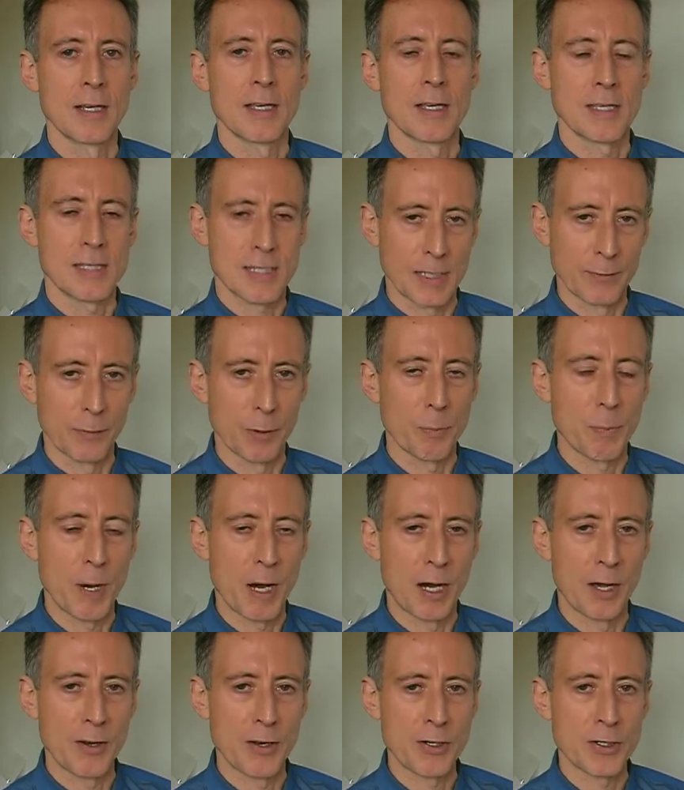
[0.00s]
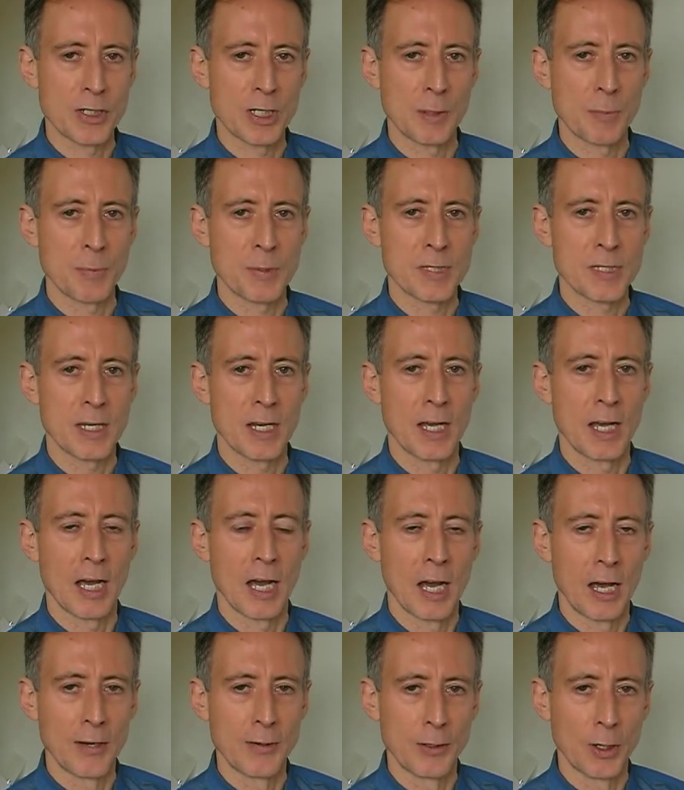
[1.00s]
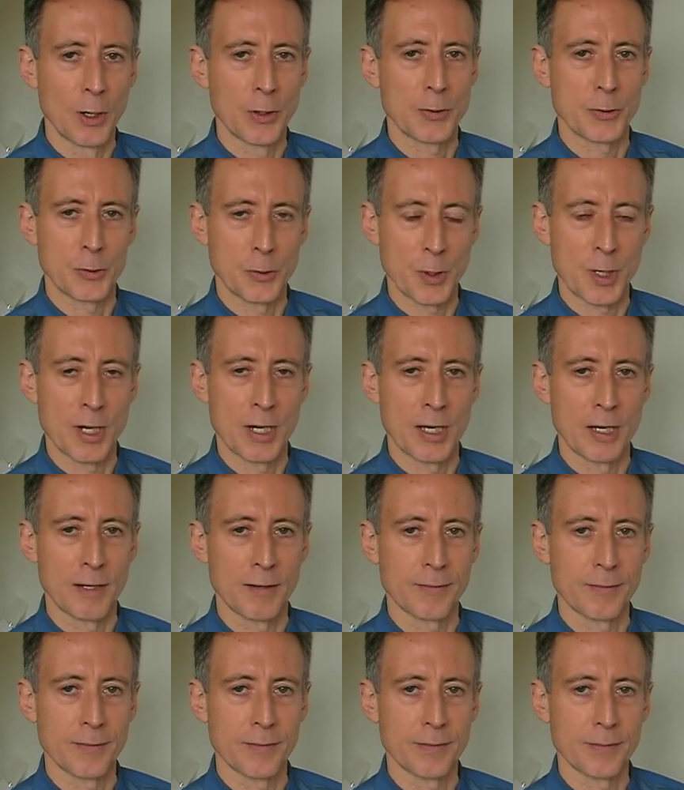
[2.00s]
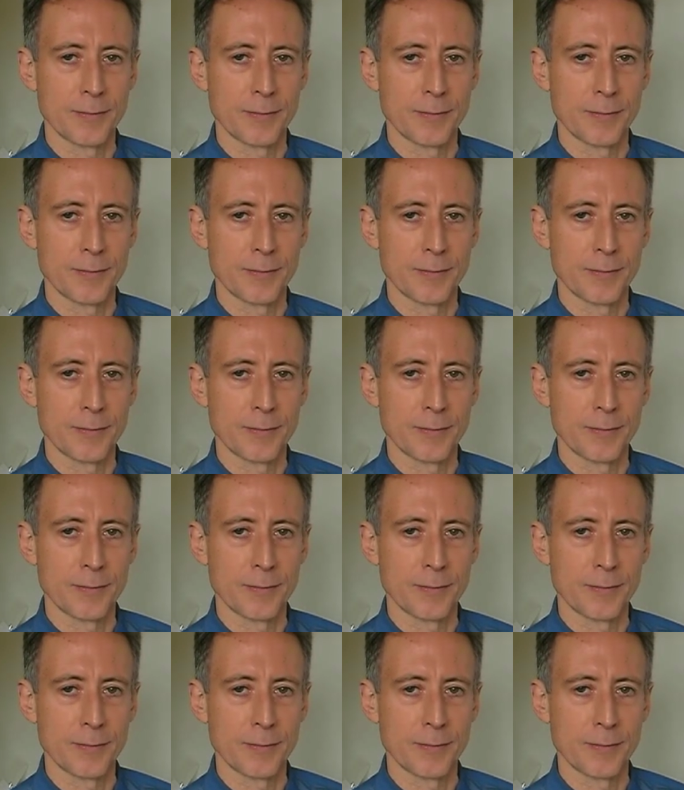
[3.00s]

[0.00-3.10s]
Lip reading: civil partnerships are not good enough.